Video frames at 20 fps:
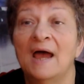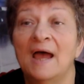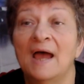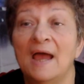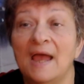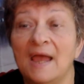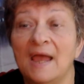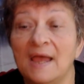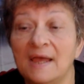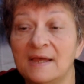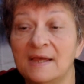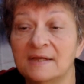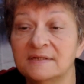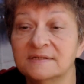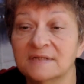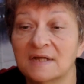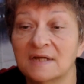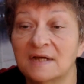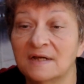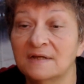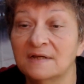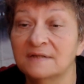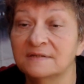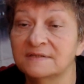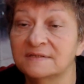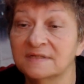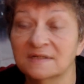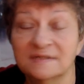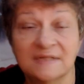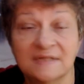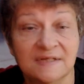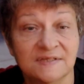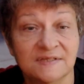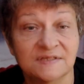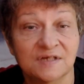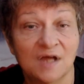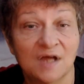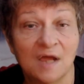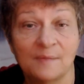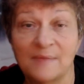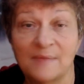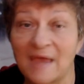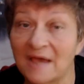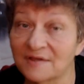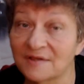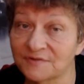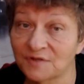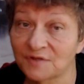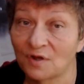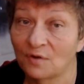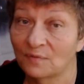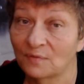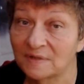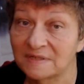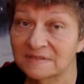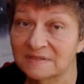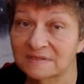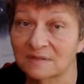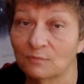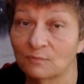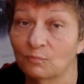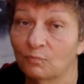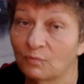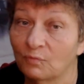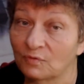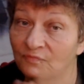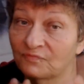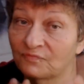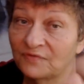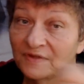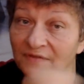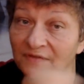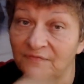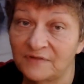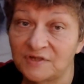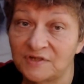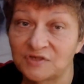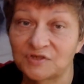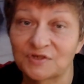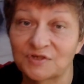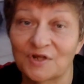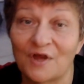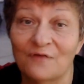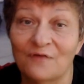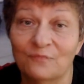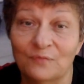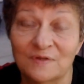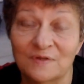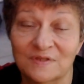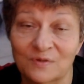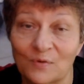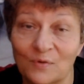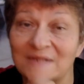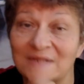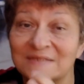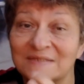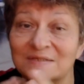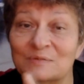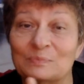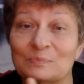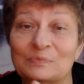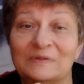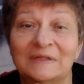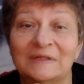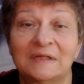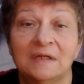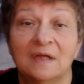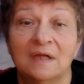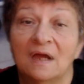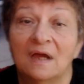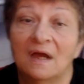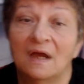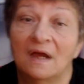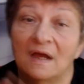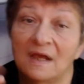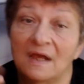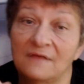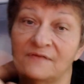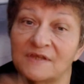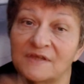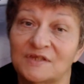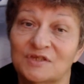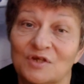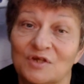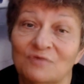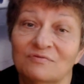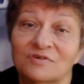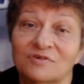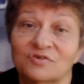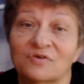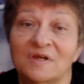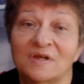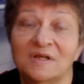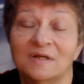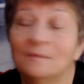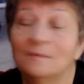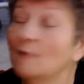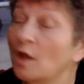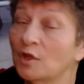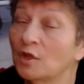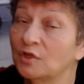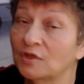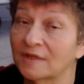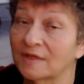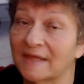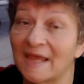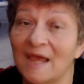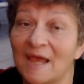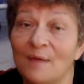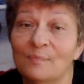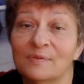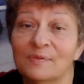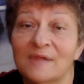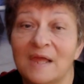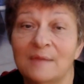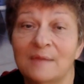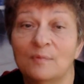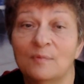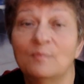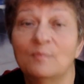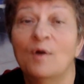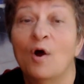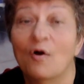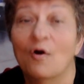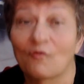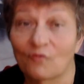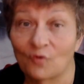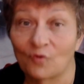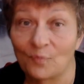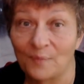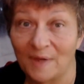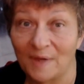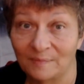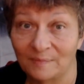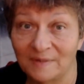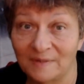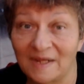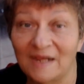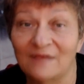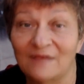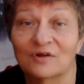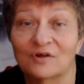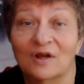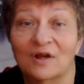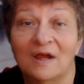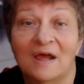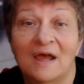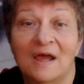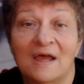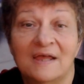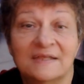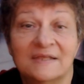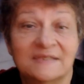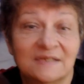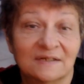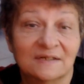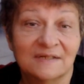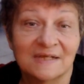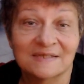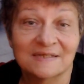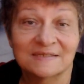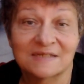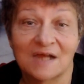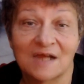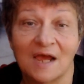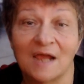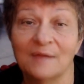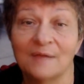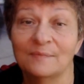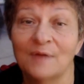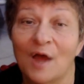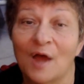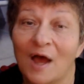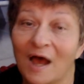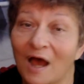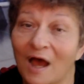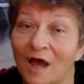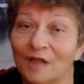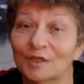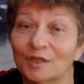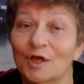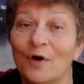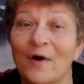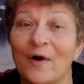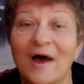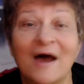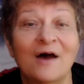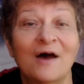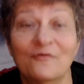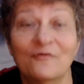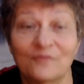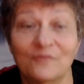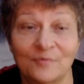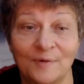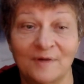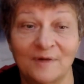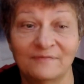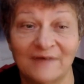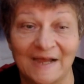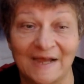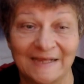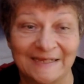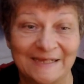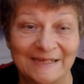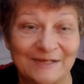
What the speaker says: And until next time, as always, we'll finish it off with quite simply, if you don't train them, you can't blame them for bad behavior. Until next time, aloha from Hawaii.